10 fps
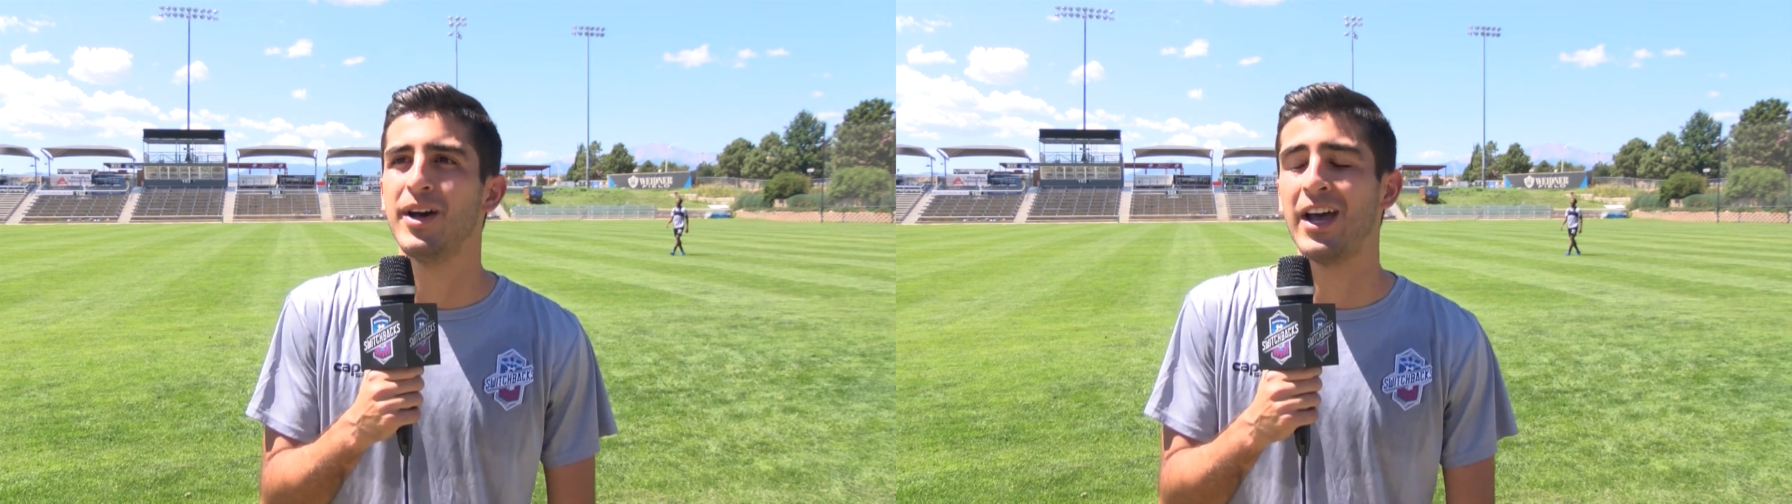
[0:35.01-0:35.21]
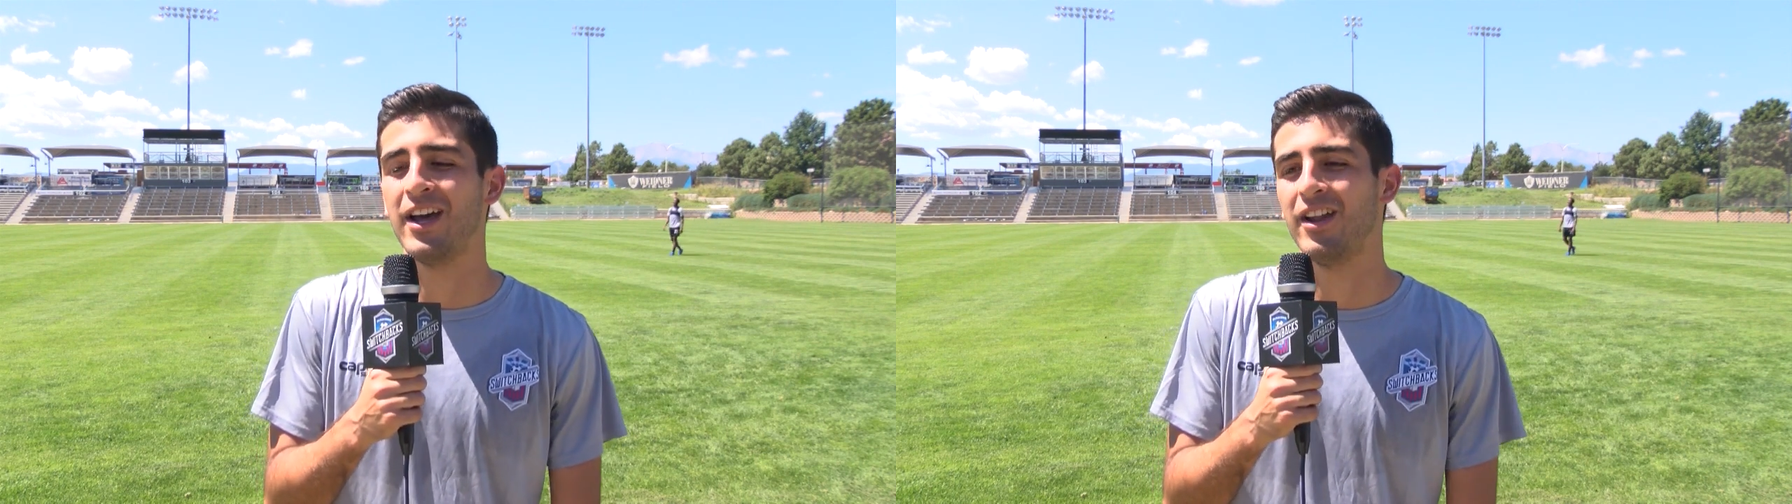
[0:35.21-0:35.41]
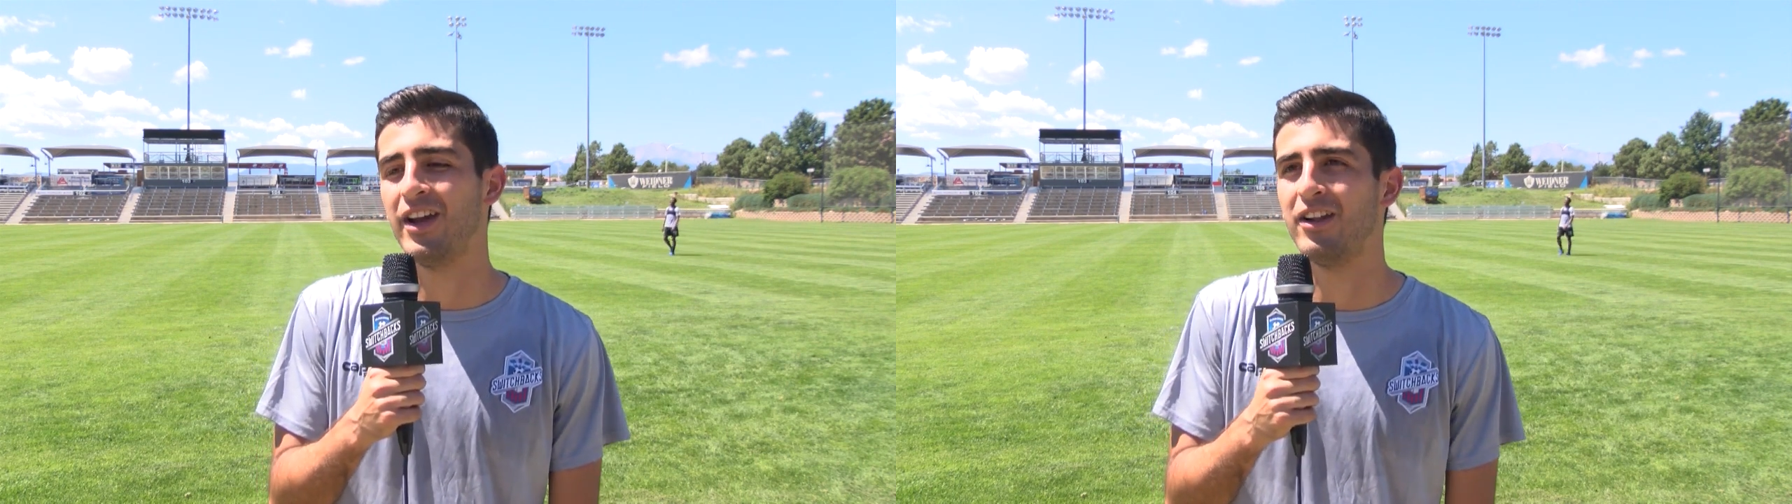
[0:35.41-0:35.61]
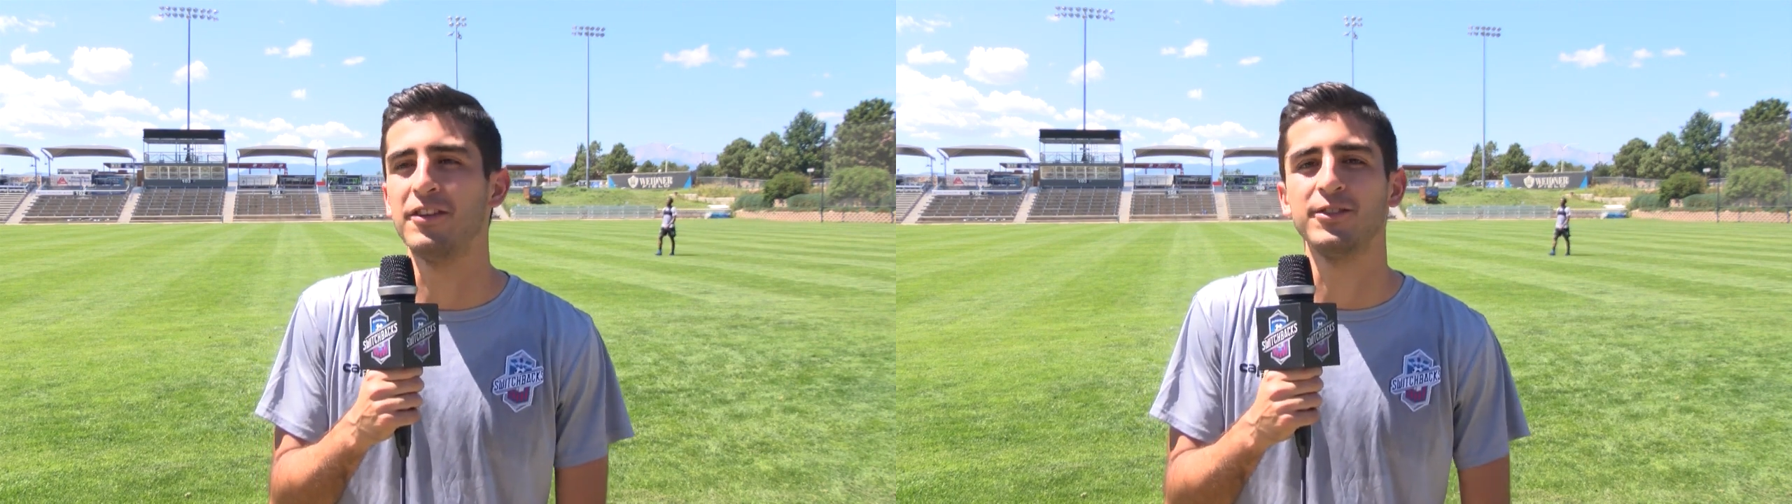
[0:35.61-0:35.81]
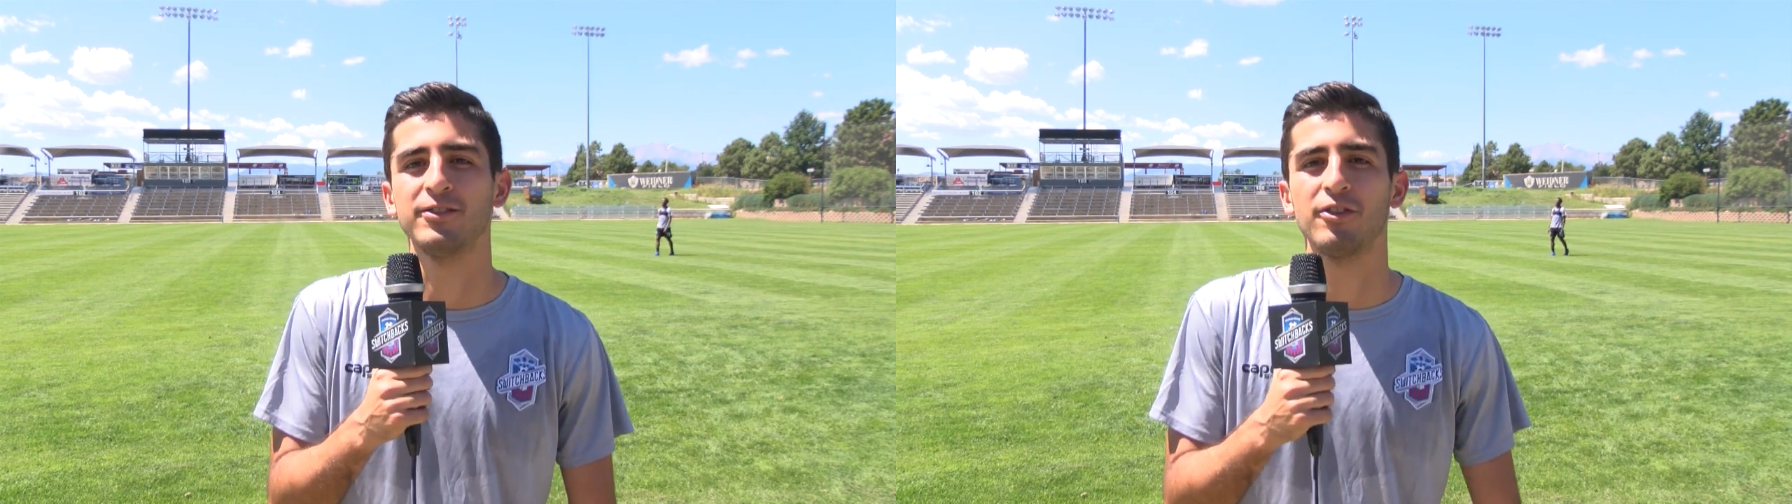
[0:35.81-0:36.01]
and I
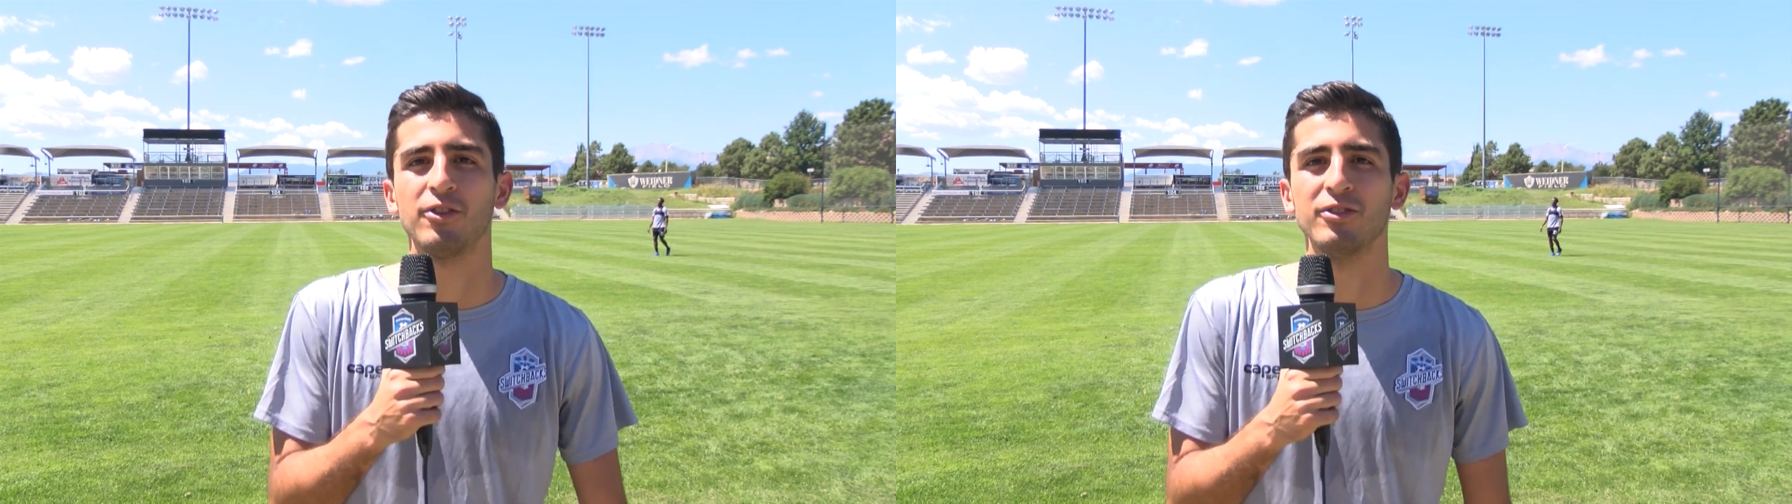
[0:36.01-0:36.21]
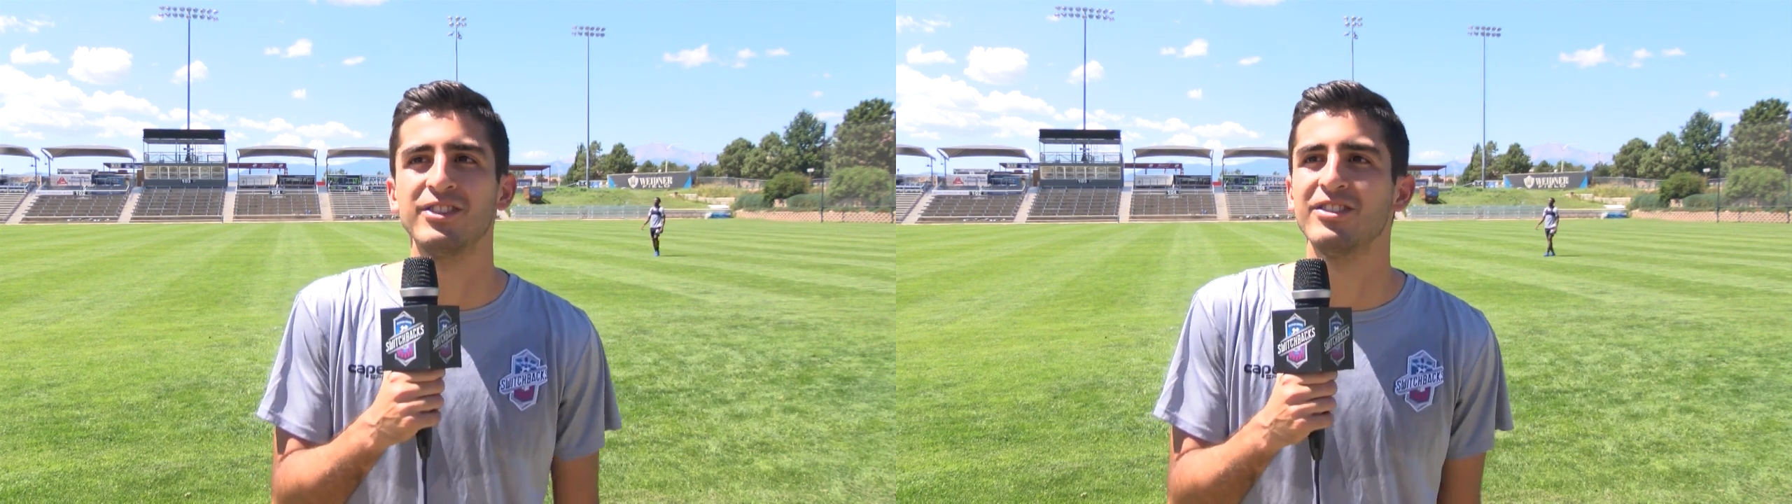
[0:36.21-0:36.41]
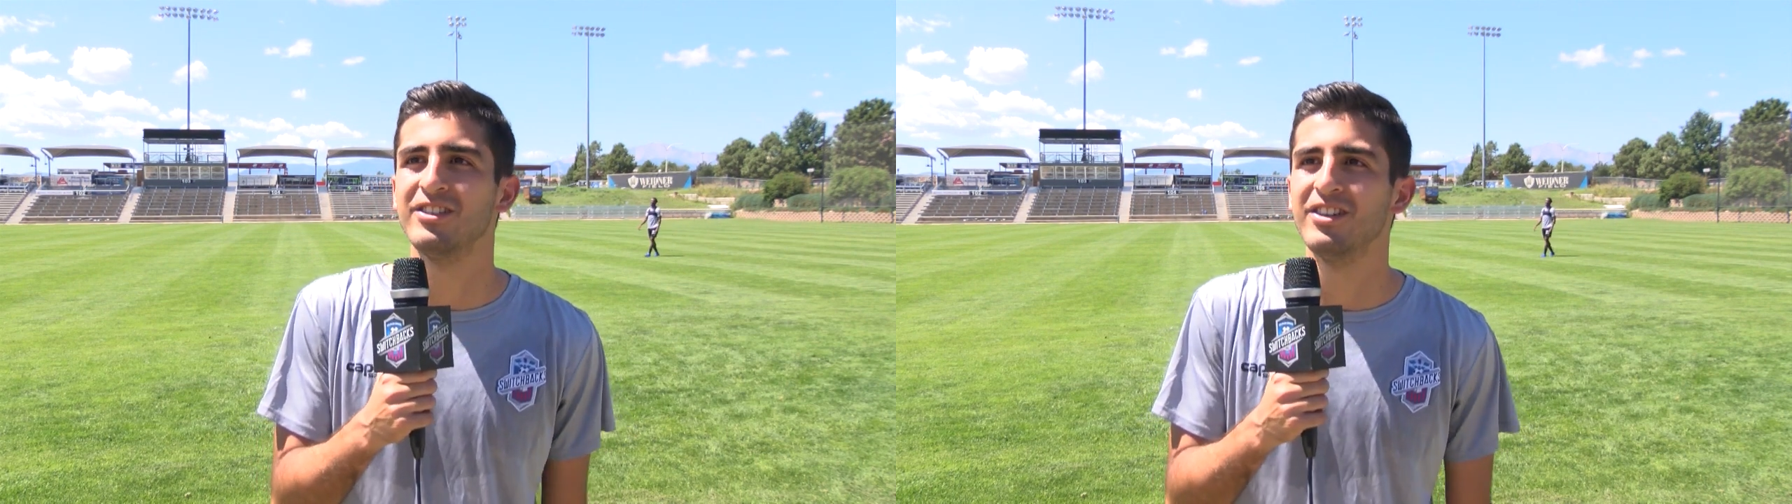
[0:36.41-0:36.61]
love to score goals.